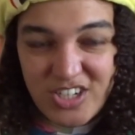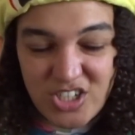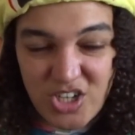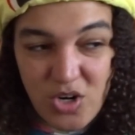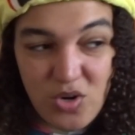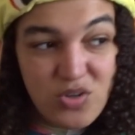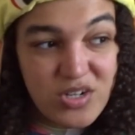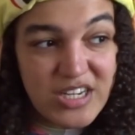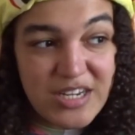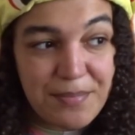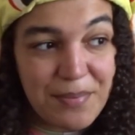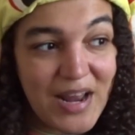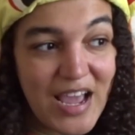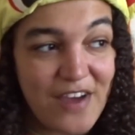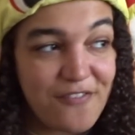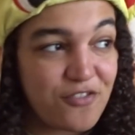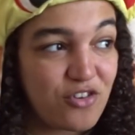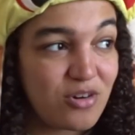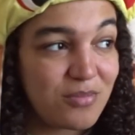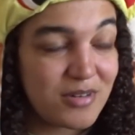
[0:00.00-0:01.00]
2D
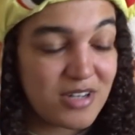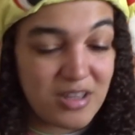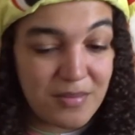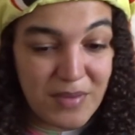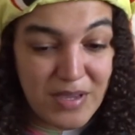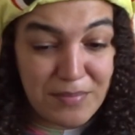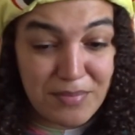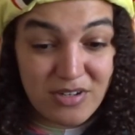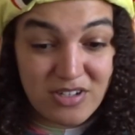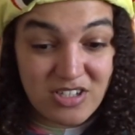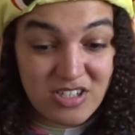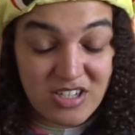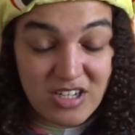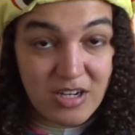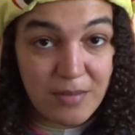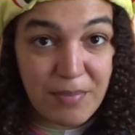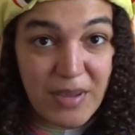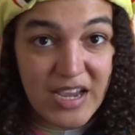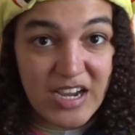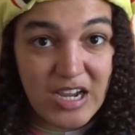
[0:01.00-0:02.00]
platformer that people are just
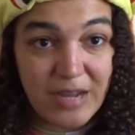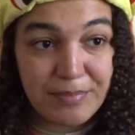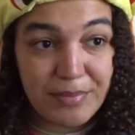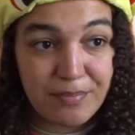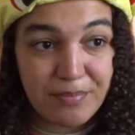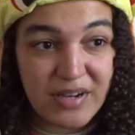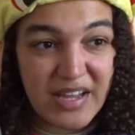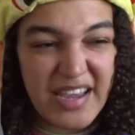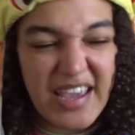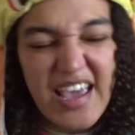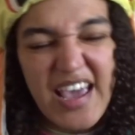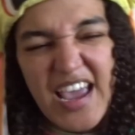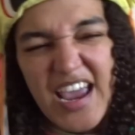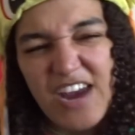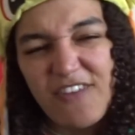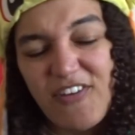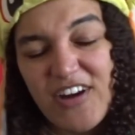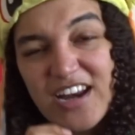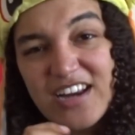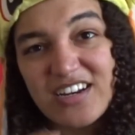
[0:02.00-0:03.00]
going to pick up and play.
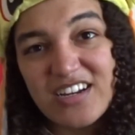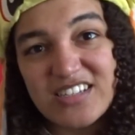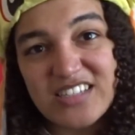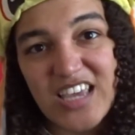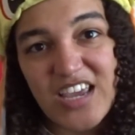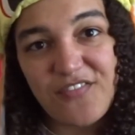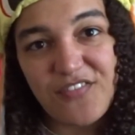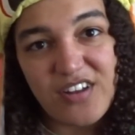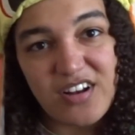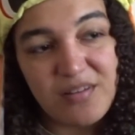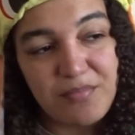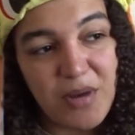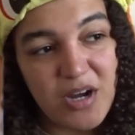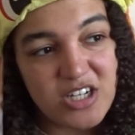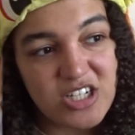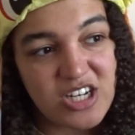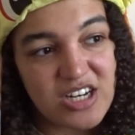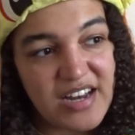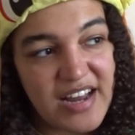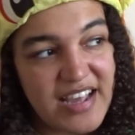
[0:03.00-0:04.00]
It really does give
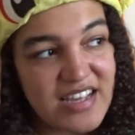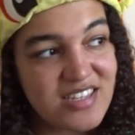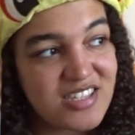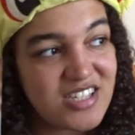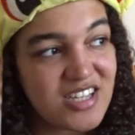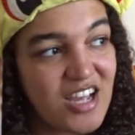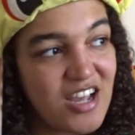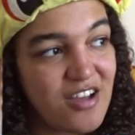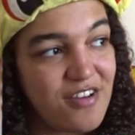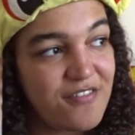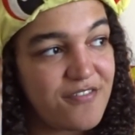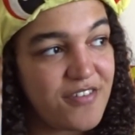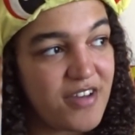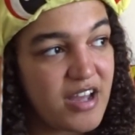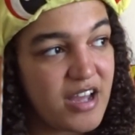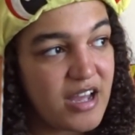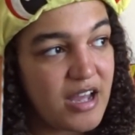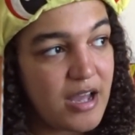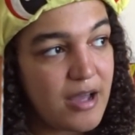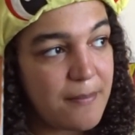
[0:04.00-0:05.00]
much less of
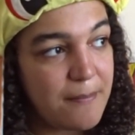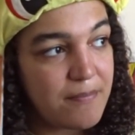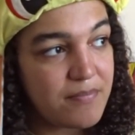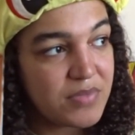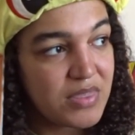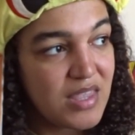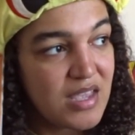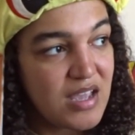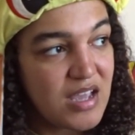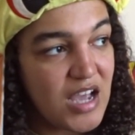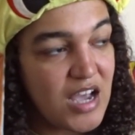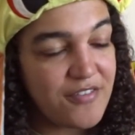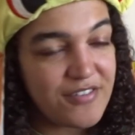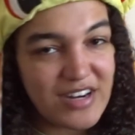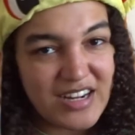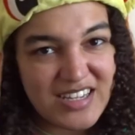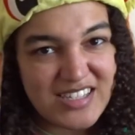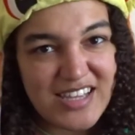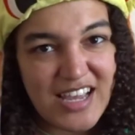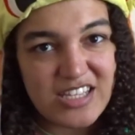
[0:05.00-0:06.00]
an
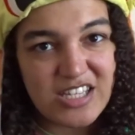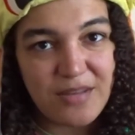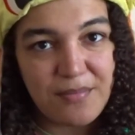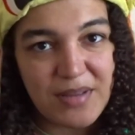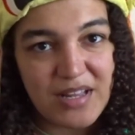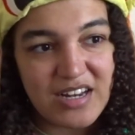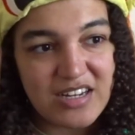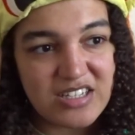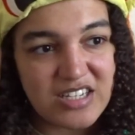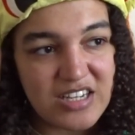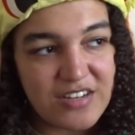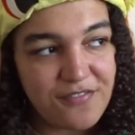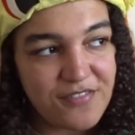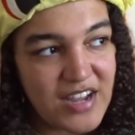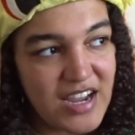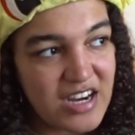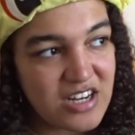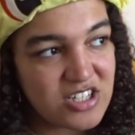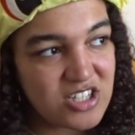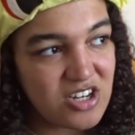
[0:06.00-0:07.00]
accessibility
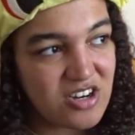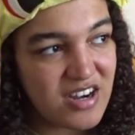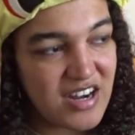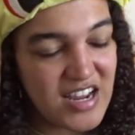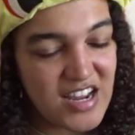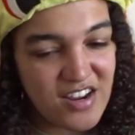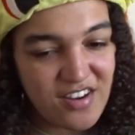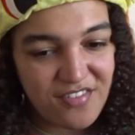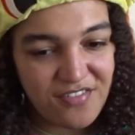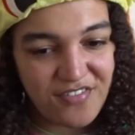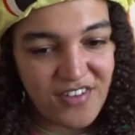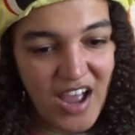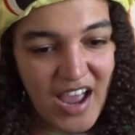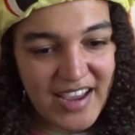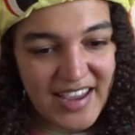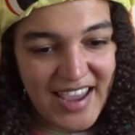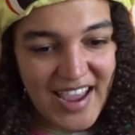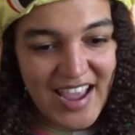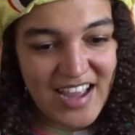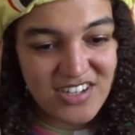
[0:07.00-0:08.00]
factor if
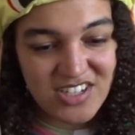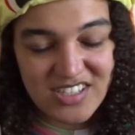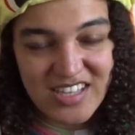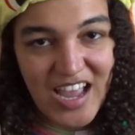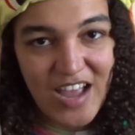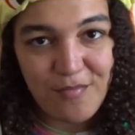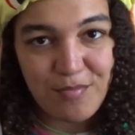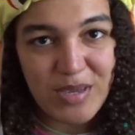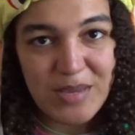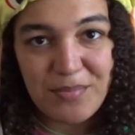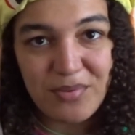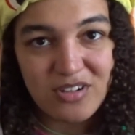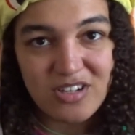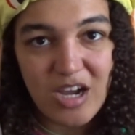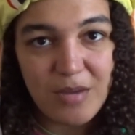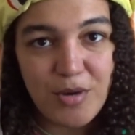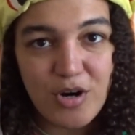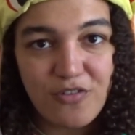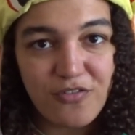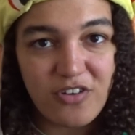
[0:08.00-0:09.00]
I can't just have people
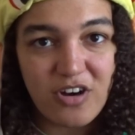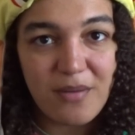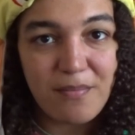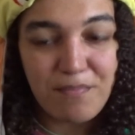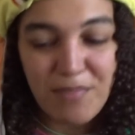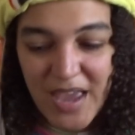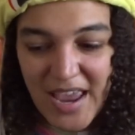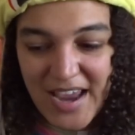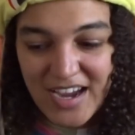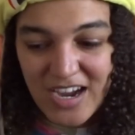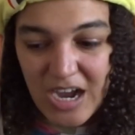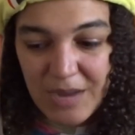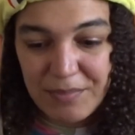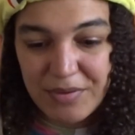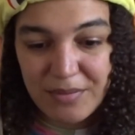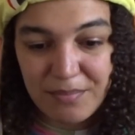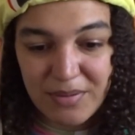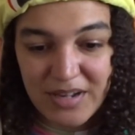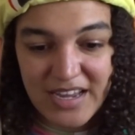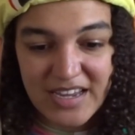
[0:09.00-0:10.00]
come over and pick up
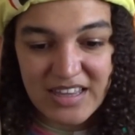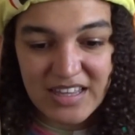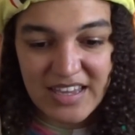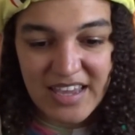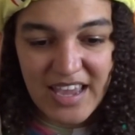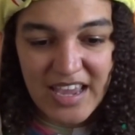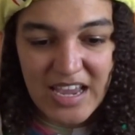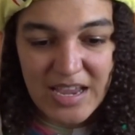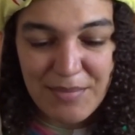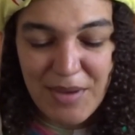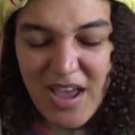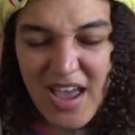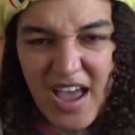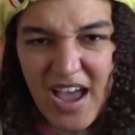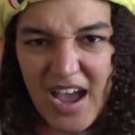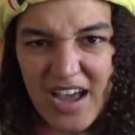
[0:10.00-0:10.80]
and play the game.